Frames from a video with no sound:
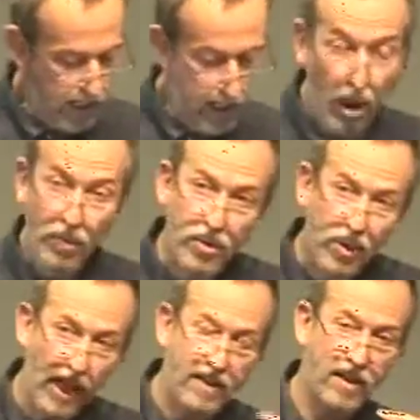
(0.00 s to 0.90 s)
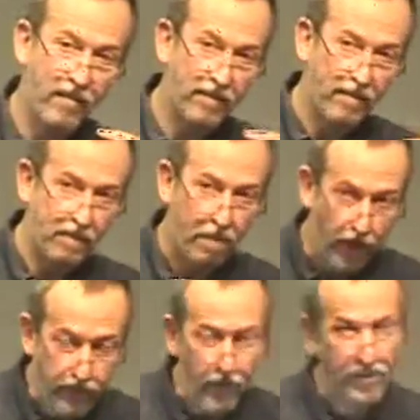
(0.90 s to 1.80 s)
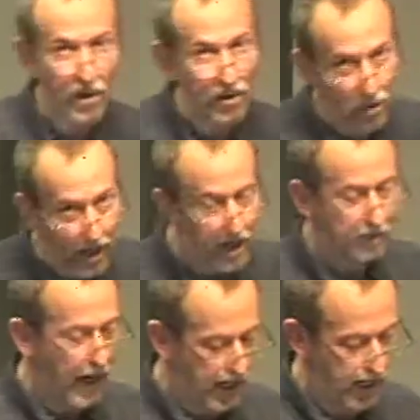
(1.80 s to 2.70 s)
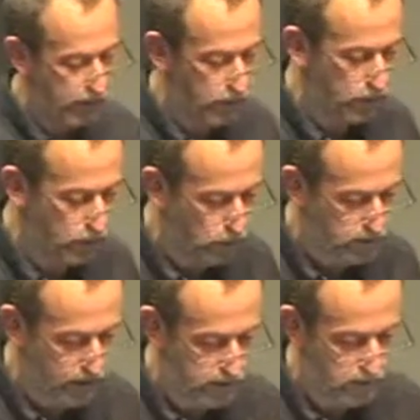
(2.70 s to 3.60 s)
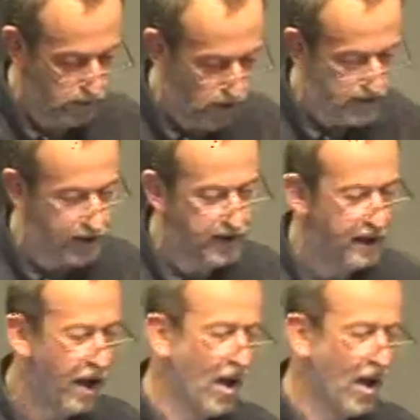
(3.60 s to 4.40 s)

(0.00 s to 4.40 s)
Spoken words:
He hopes to get some perfumes on credit by him to use as presents.